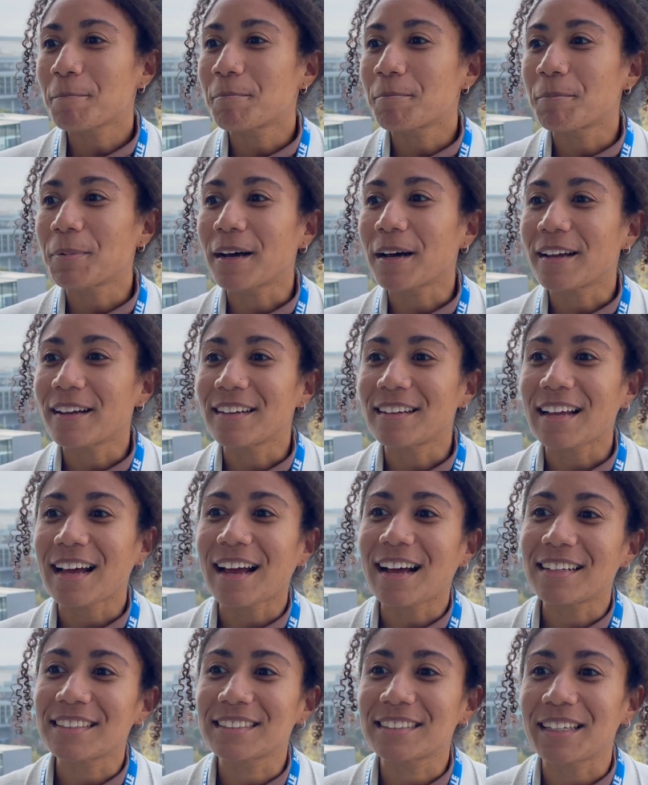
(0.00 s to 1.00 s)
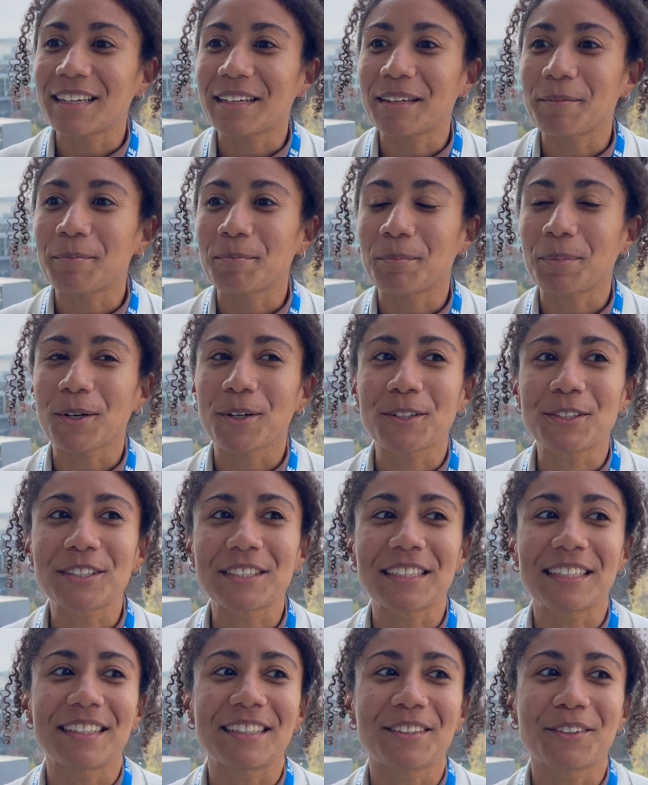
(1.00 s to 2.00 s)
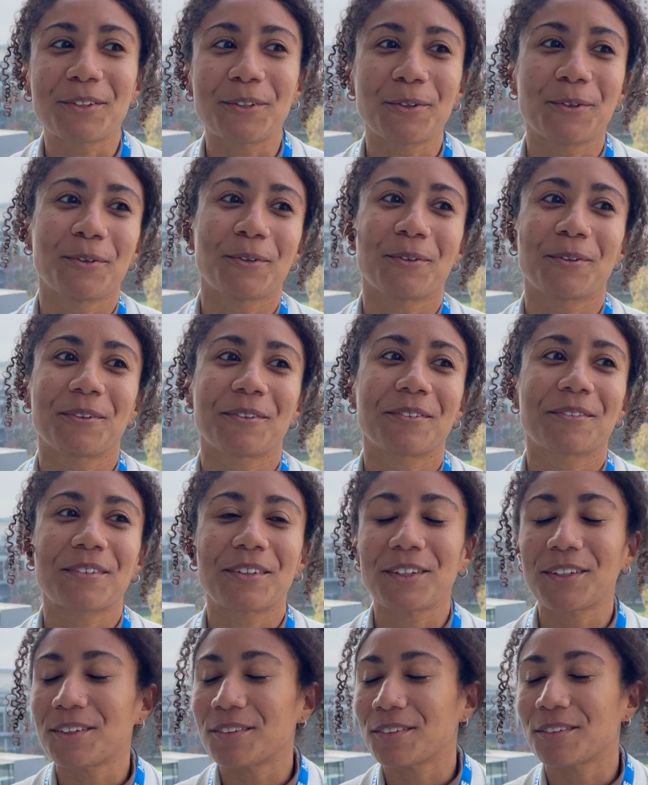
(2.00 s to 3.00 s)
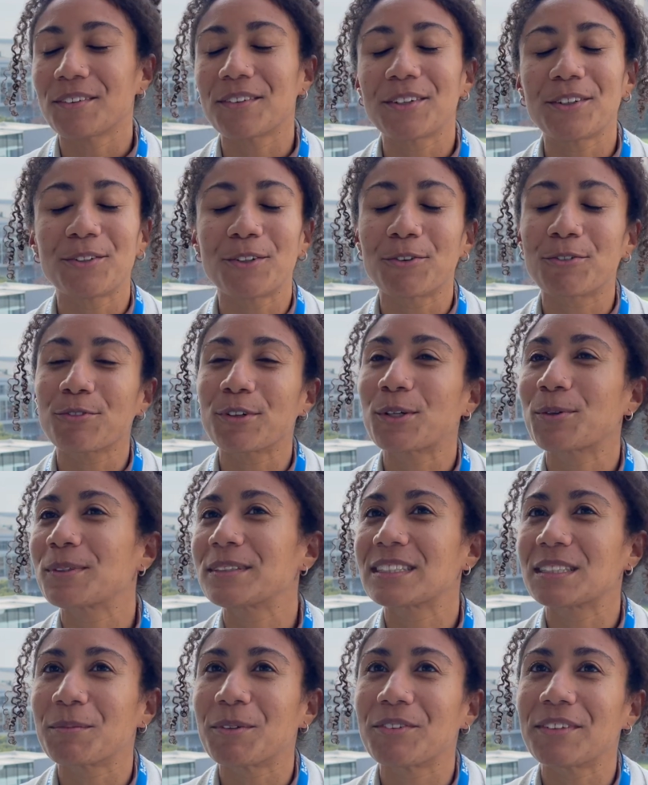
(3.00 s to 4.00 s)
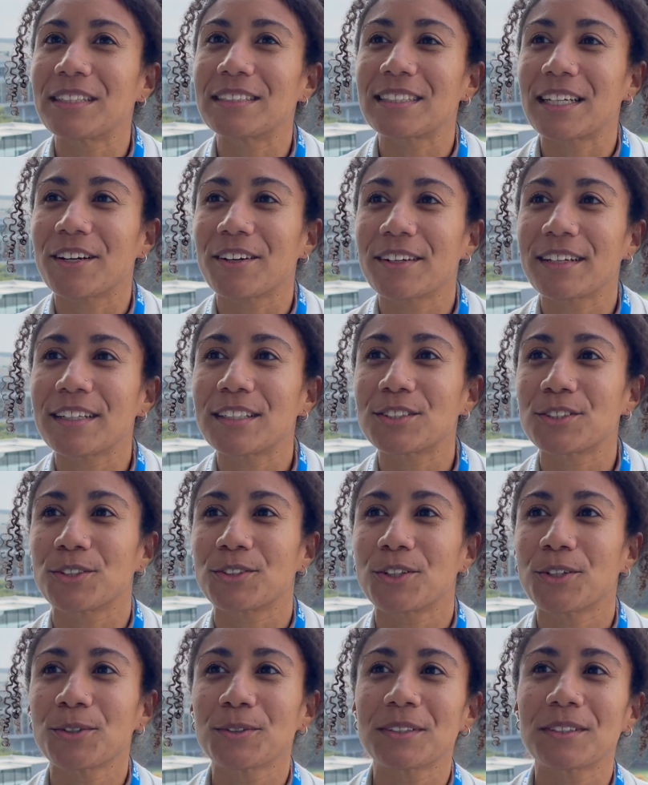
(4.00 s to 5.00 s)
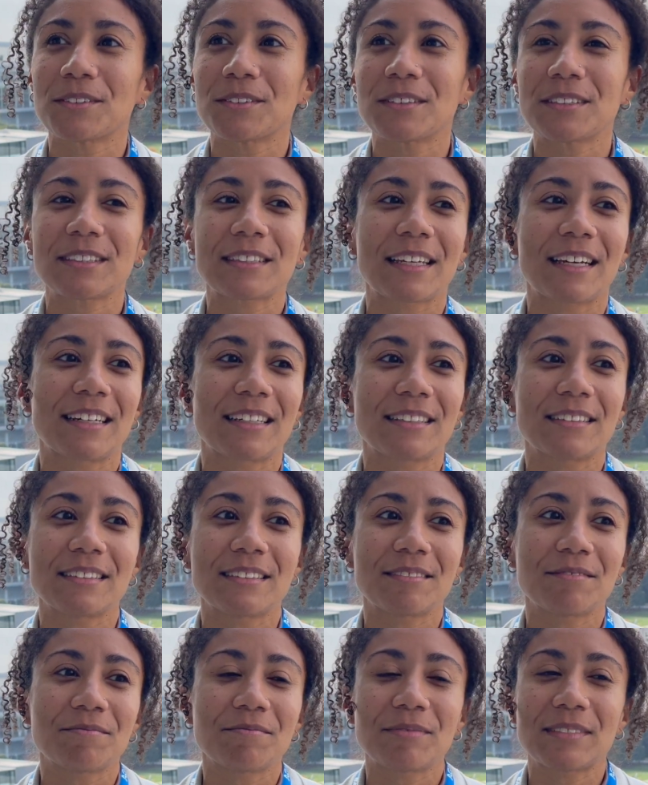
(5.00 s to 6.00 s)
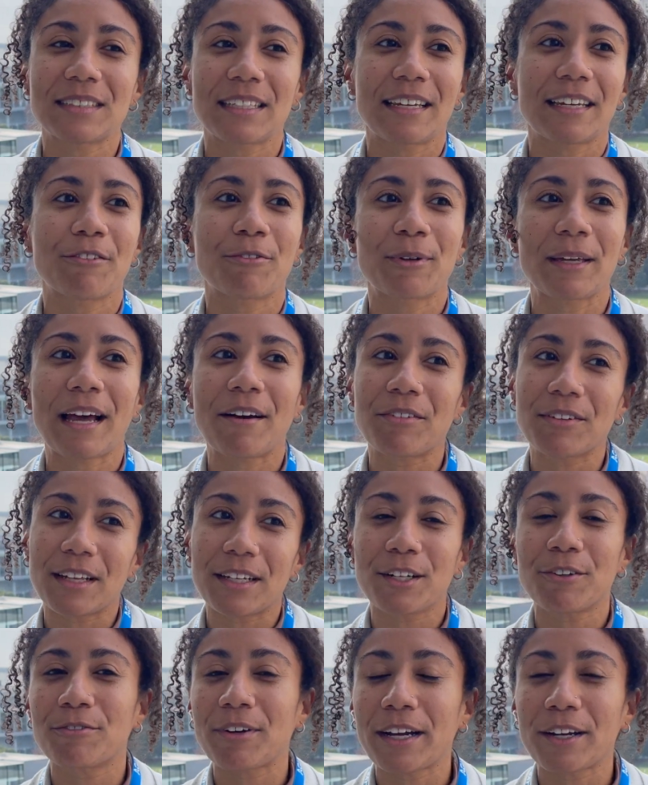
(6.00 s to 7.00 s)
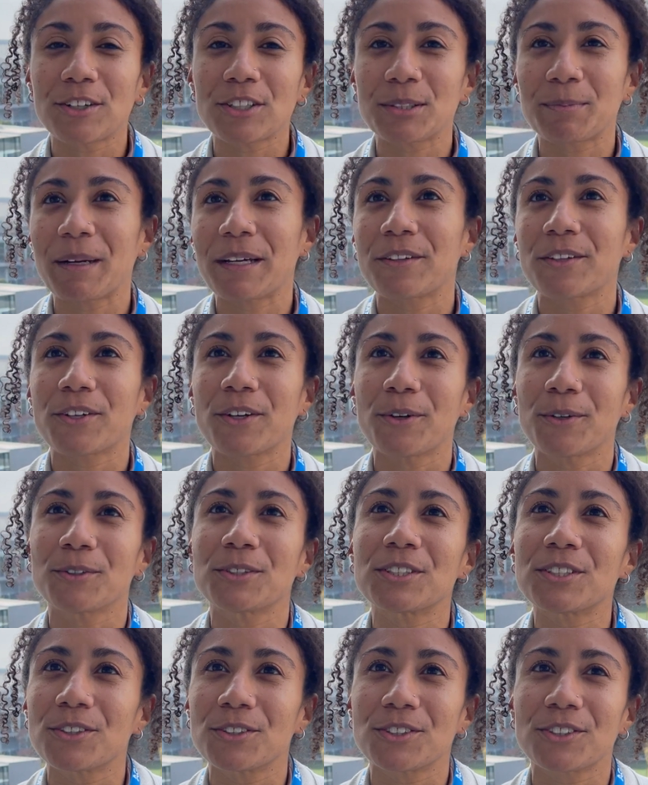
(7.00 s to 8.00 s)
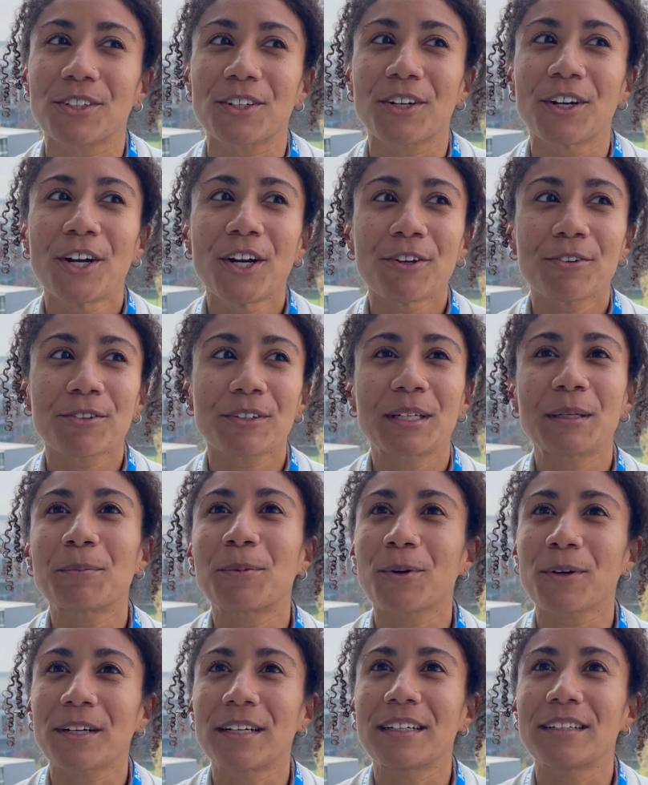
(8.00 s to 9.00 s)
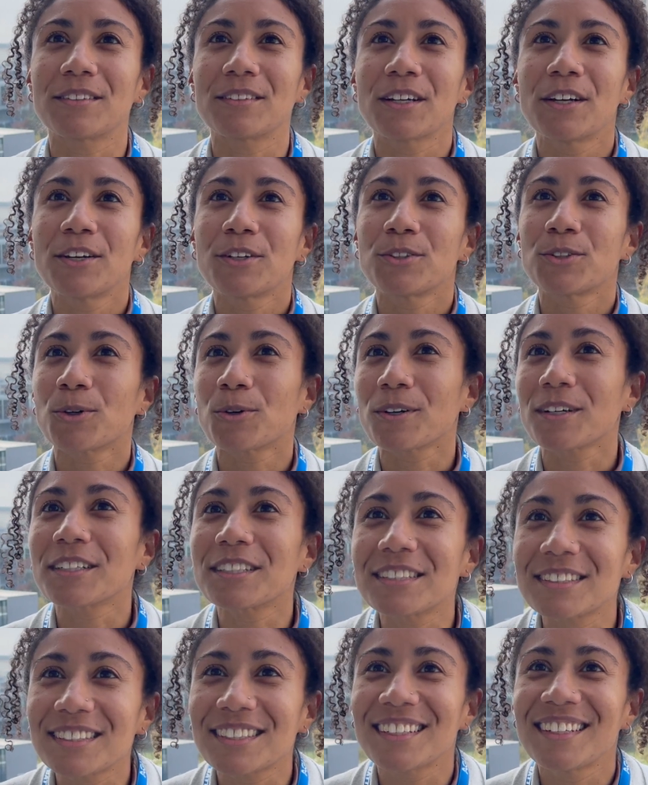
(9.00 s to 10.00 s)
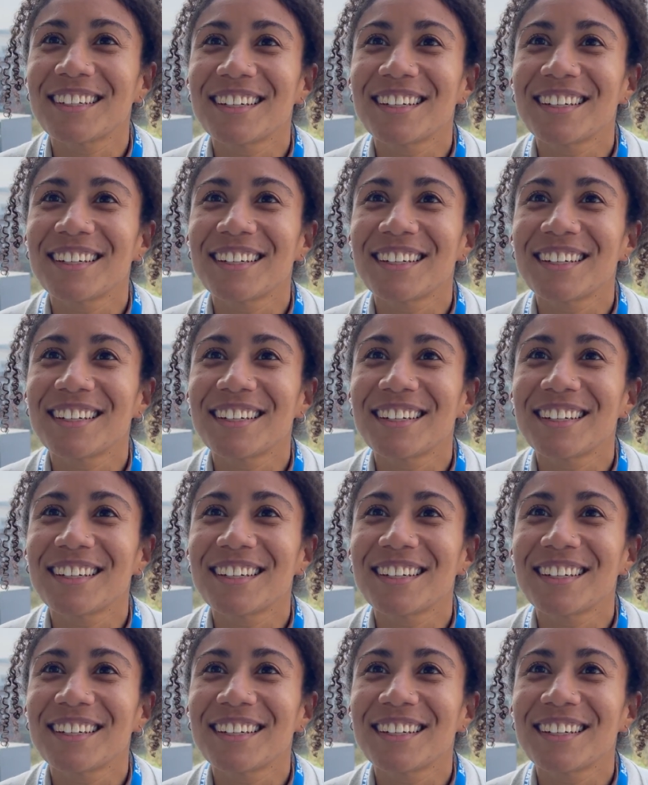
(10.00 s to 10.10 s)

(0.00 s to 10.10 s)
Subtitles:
But as a person who, frequents some of these areas or knows that, say, if we have a lot of fires by the coast, those are really important tourist